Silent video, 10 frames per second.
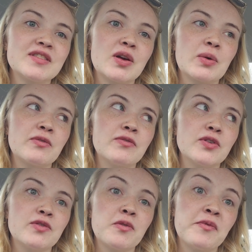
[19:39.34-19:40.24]
so
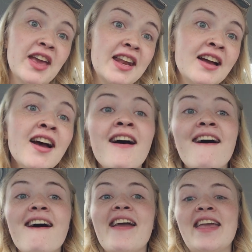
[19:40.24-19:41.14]
Food from Vienna,
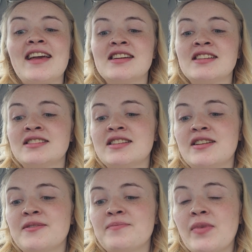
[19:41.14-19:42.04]
and
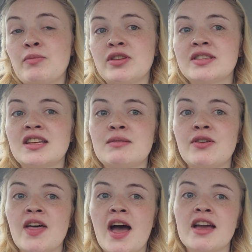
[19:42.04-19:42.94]
um, I'm really excited
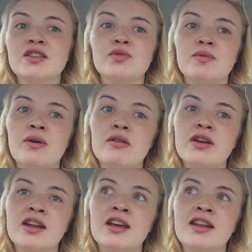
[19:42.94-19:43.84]
about that. It's really
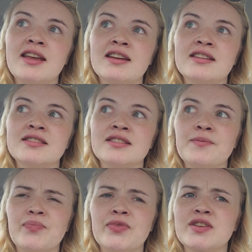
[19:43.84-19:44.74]
well rated and
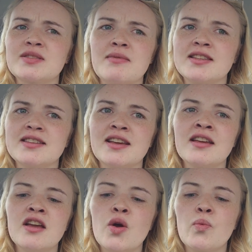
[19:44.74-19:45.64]
looks
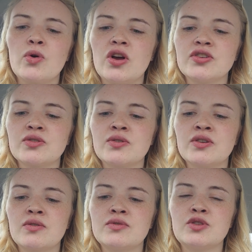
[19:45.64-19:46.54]
amazing. We're also
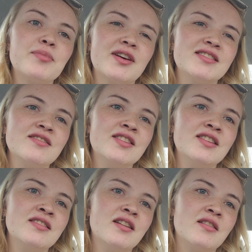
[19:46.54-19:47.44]
going to go to
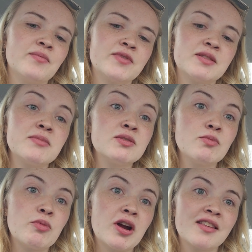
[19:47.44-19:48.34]
Potavine, um, it's an
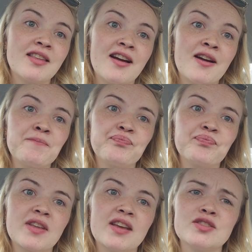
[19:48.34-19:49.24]
amusement park there.
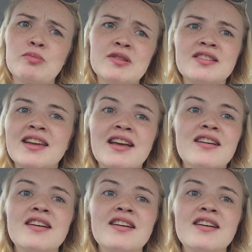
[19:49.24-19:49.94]
It's open to like